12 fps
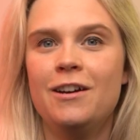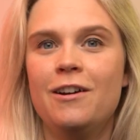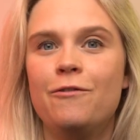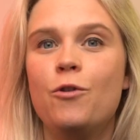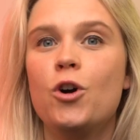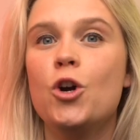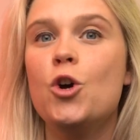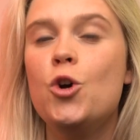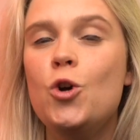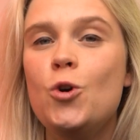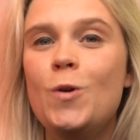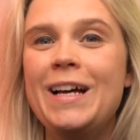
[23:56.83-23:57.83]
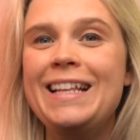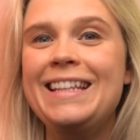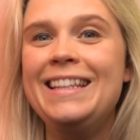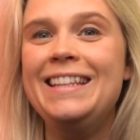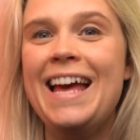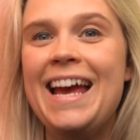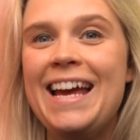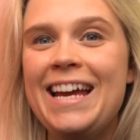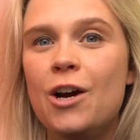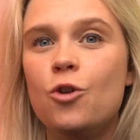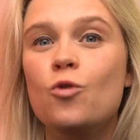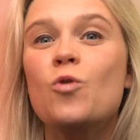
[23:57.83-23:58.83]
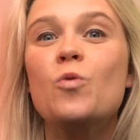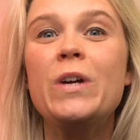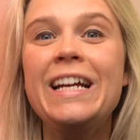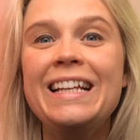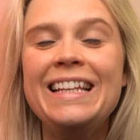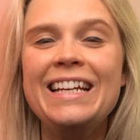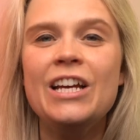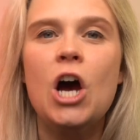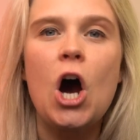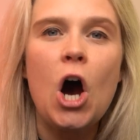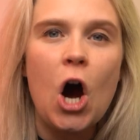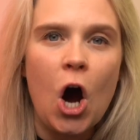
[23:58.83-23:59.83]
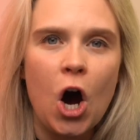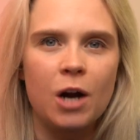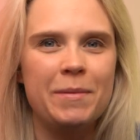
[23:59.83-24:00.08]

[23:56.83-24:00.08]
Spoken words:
for who they really are.